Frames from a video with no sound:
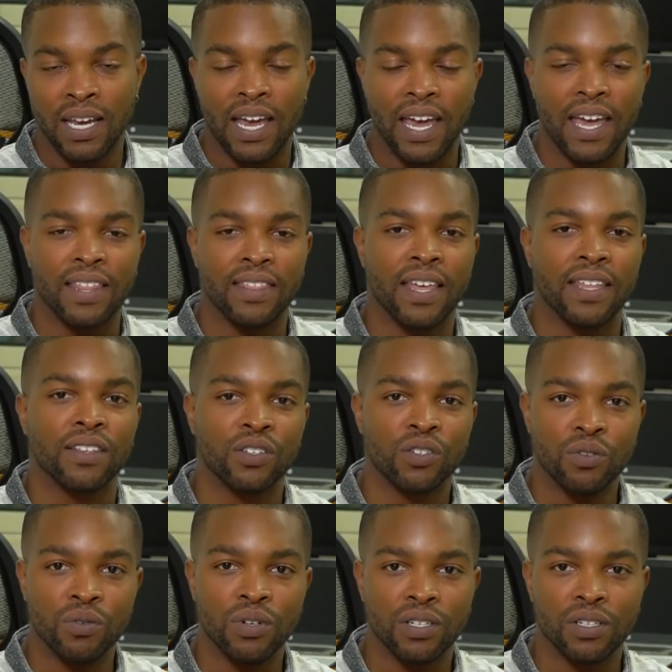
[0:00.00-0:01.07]
and that the
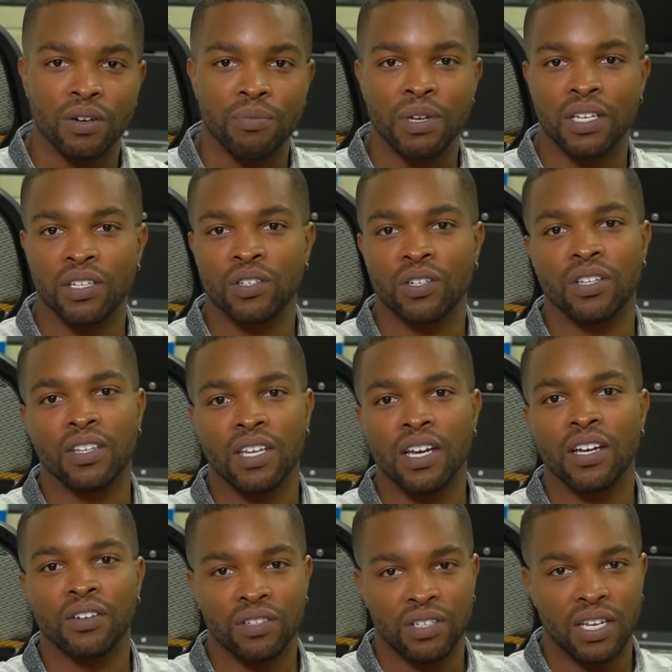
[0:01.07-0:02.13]
students are making sure that they
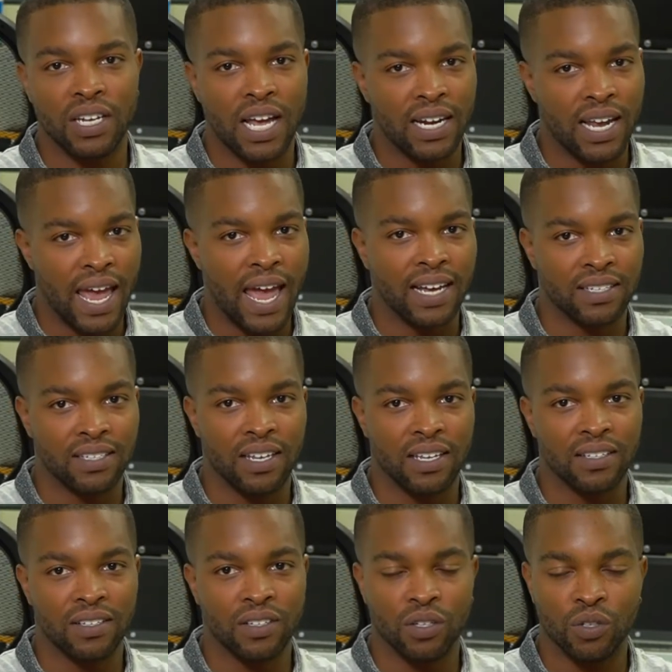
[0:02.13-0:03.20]
understand how to
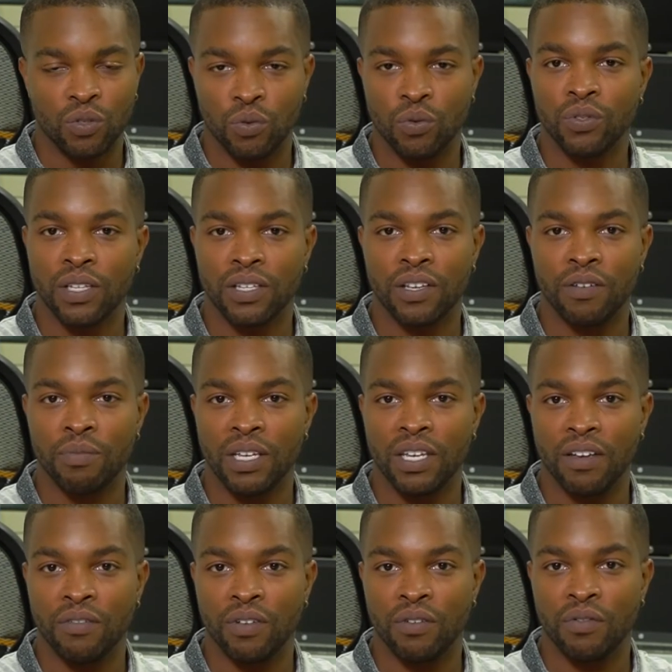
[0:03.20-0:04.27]
access the tools that they've been
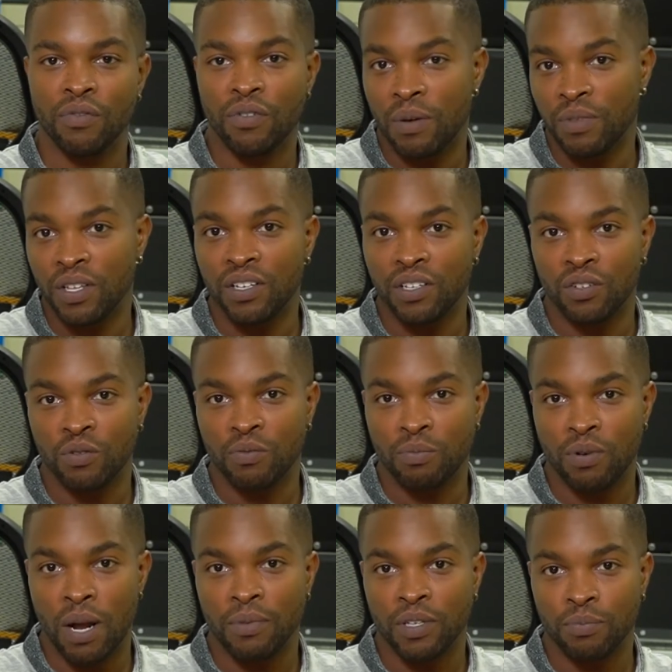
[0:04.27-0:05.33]
given from the Digital
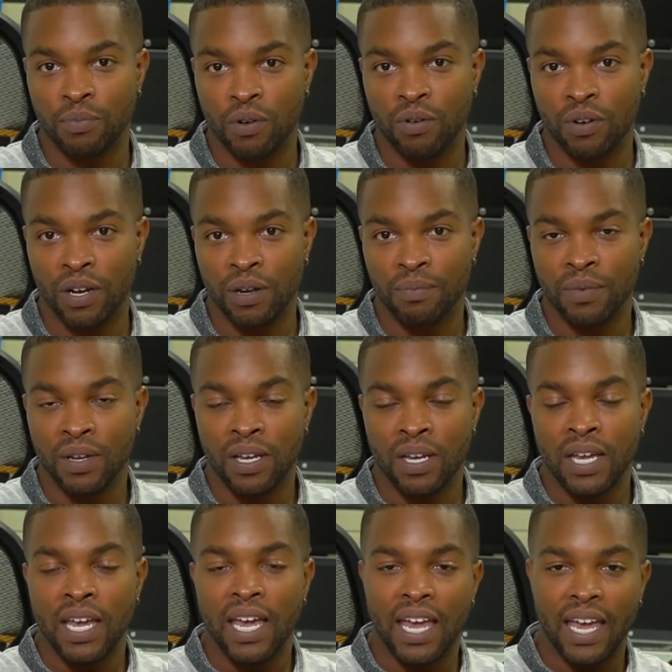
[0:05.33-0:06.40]
Promise program,
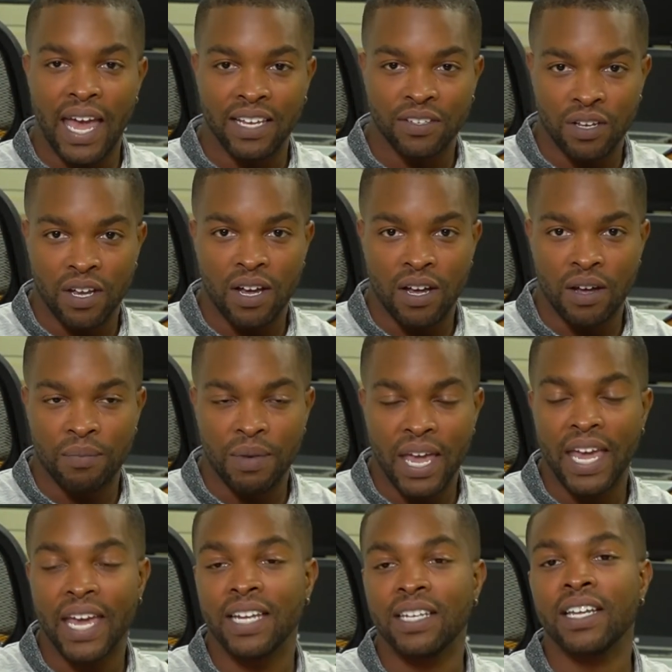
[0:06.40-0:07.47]
as a
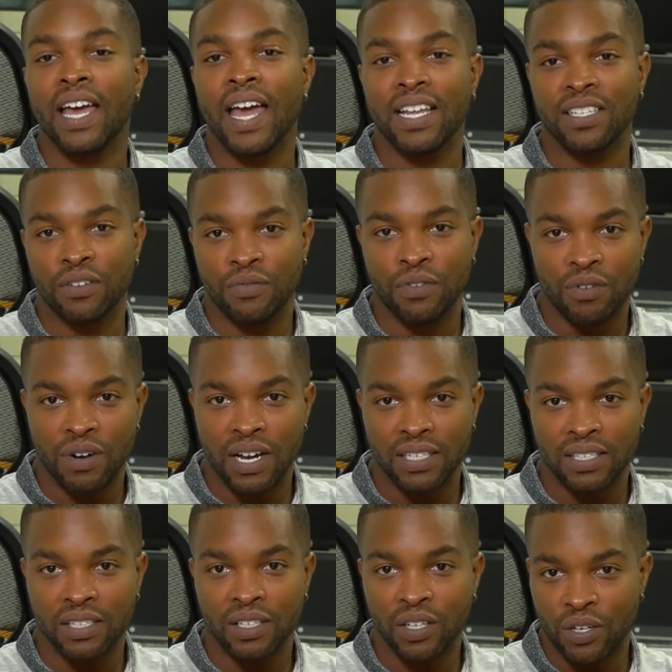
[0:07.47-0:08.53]

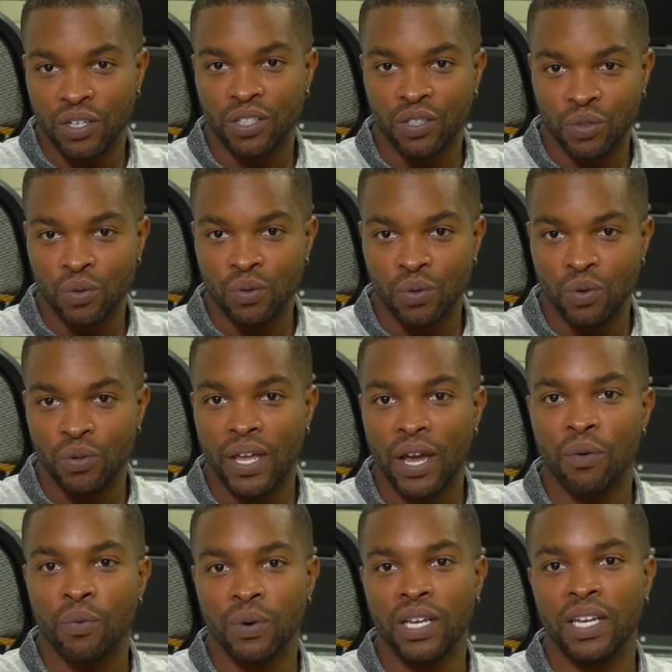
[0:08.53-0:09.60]
Verizon Learning School, that
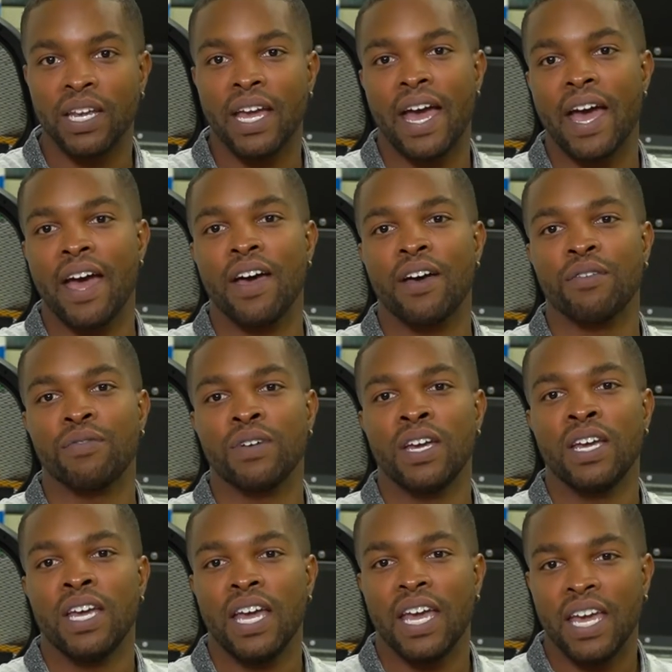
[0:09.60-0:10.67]
we have
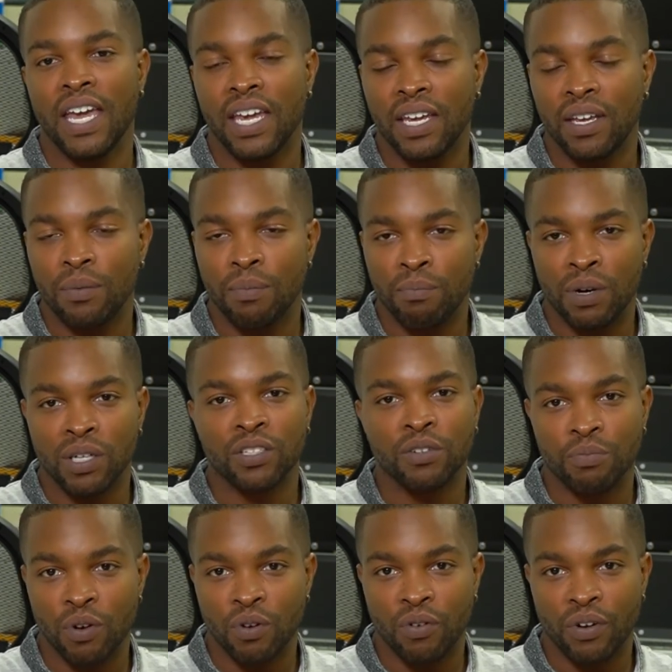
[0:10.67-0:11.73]
a bunch of
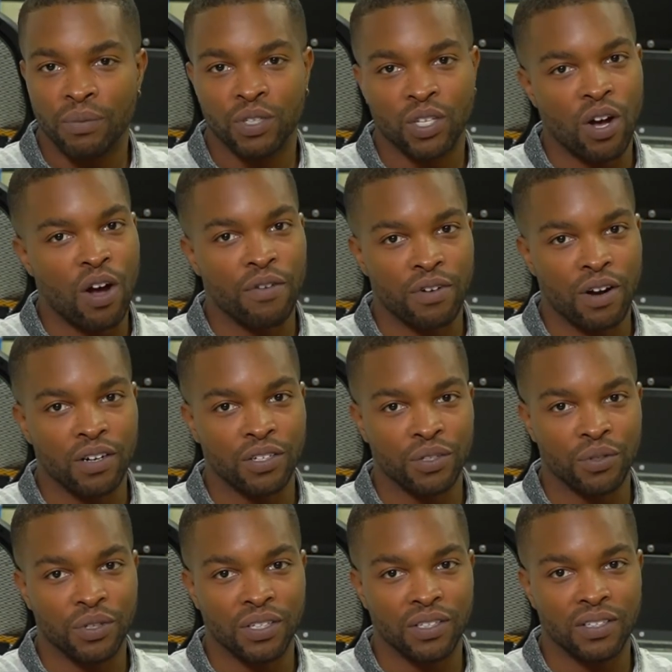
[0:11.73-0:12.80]
programs to offer our
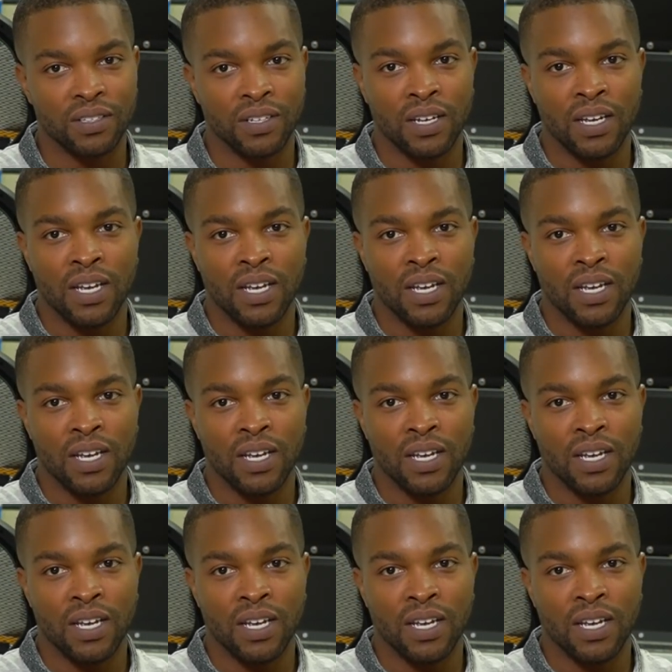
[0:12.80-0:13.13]
students,